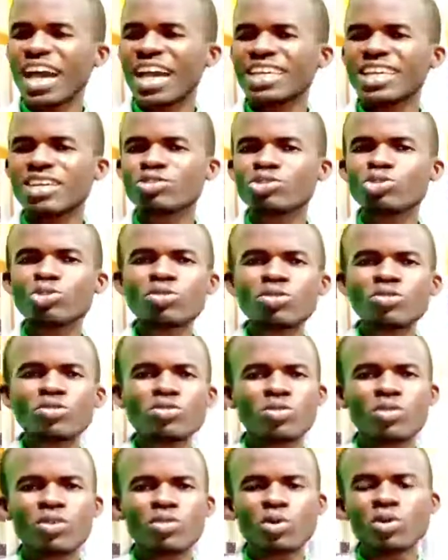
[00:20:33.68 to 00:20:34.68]
Ayatul
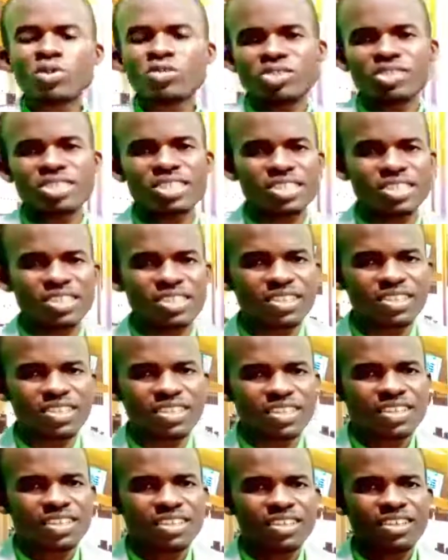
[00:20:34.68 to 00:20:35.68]
Kursi.
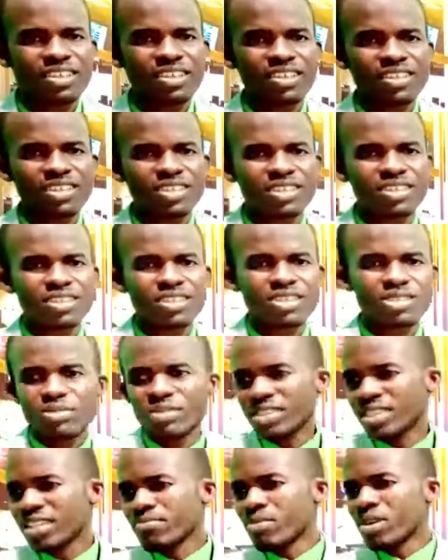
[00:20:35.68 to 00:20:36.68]
You
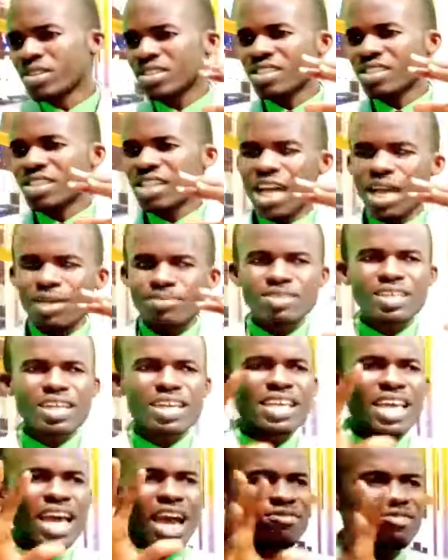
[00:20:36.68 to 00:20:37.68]
see Muslims, and
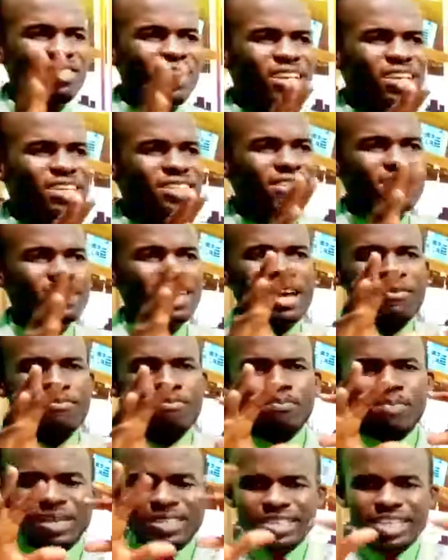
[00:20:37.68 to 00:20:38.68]
they have this uh,
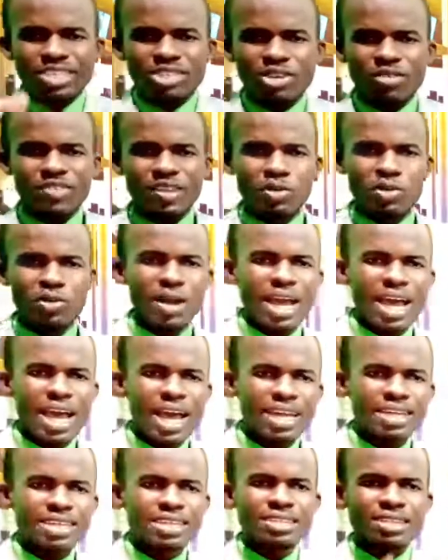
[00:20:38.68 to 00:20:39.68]
passage of the
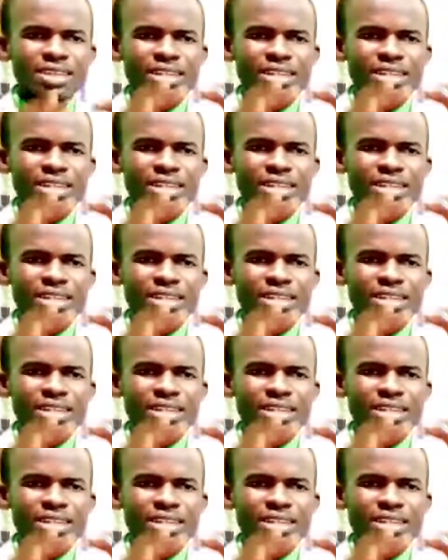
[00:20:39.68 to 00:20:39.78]
Quran,